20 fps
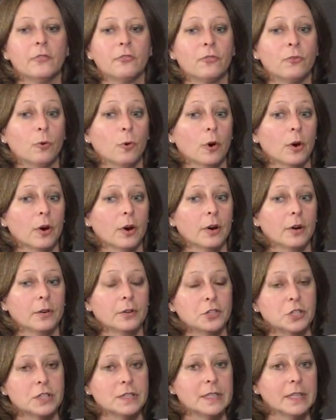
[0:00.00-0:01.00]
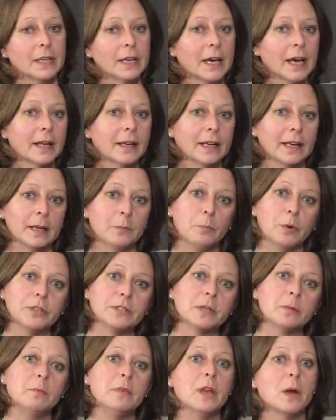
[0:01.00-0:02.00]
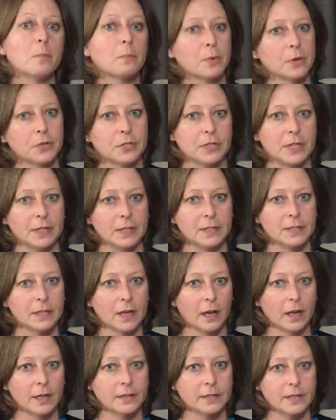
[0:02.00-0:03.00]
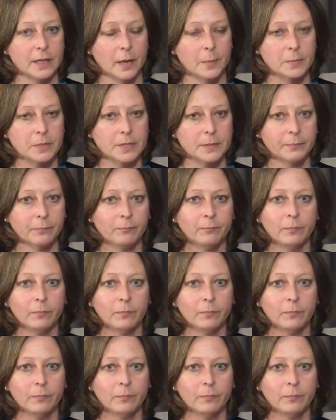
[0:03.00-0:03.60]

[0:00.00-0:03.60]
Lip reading: for just to kind of put some numbers to these concepts.